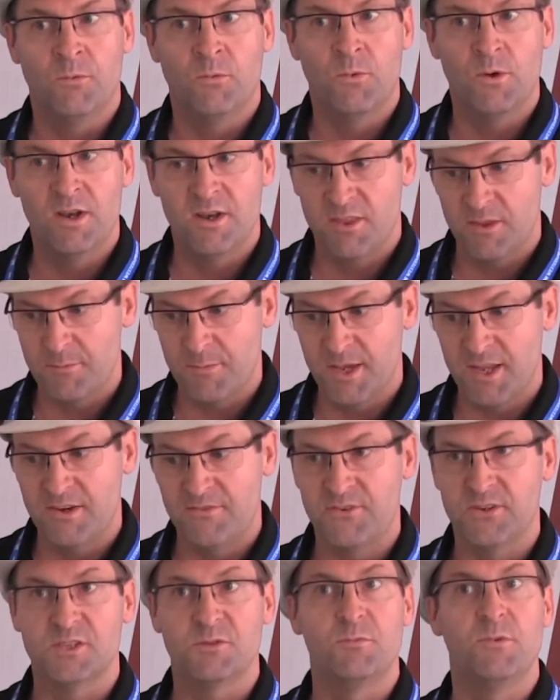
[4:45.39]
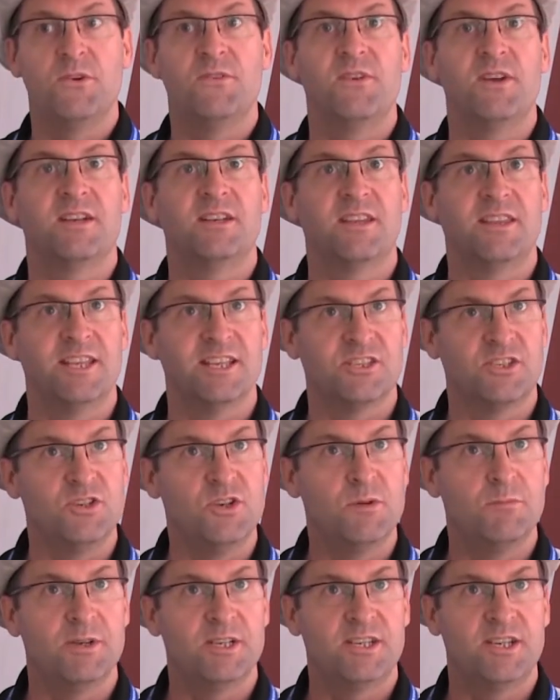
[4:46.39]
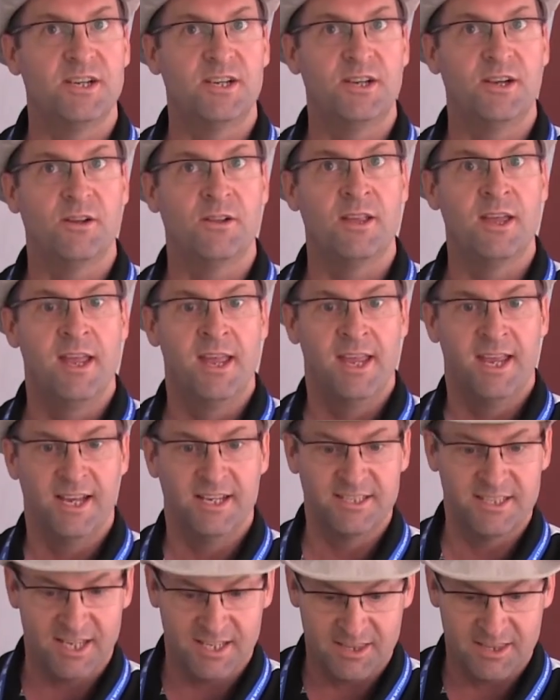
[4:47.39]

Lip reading: one of the benefits moving to this new material is